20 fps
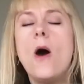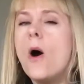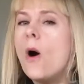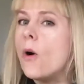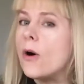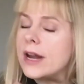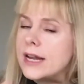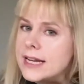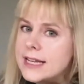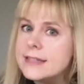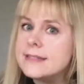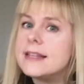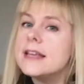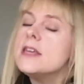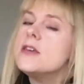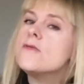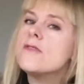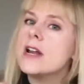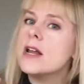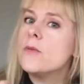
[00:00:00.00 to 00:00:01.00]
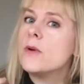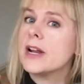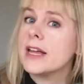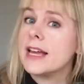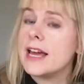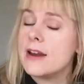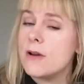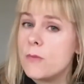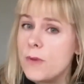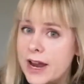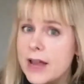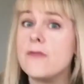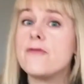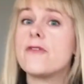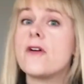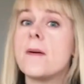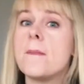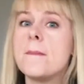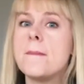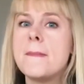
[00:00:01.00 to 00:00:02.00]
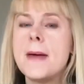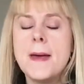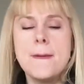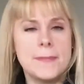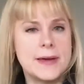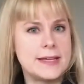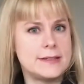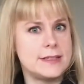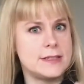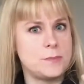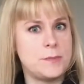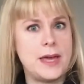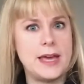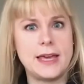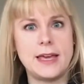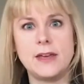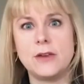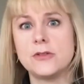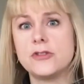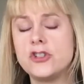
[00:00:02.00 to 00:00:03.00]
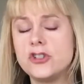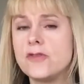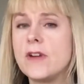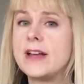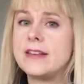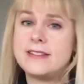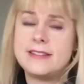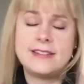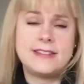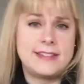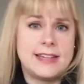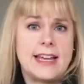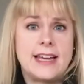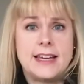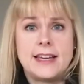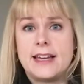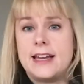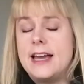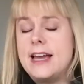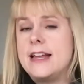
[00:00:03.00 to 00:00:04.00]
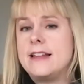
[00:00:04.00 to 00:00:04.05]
or at least that you really want to get away from because it's making you stressed, sick,